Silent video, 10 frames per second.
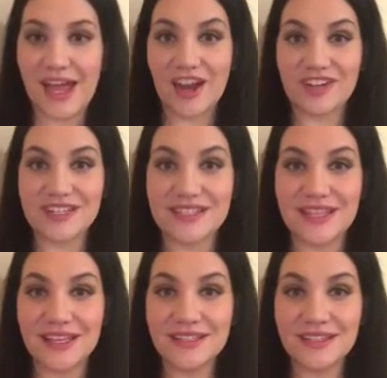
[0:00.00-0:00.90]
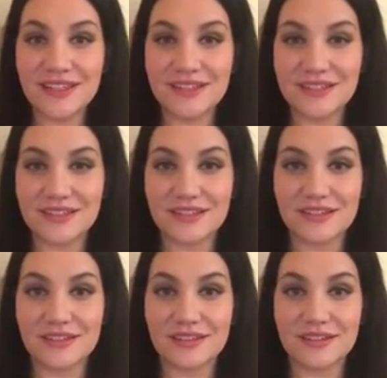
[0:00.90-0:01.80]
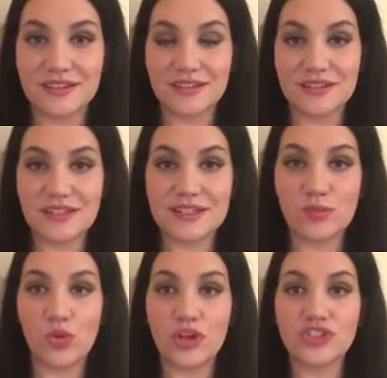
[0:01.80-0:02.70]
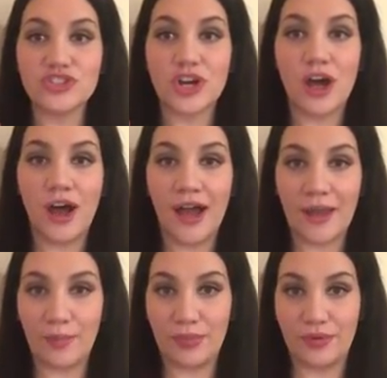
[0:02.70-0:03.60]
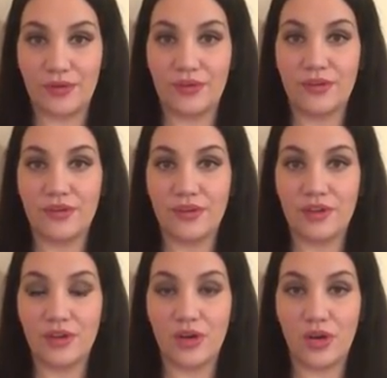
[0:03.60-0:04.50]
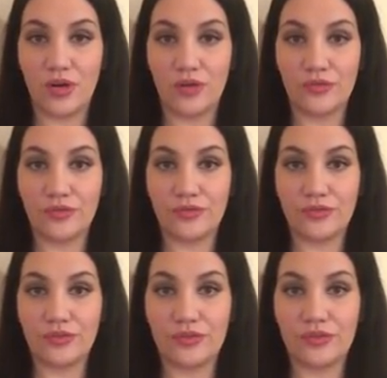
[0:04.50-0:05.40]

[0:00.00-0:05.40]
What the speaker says: Our ascendant is what type of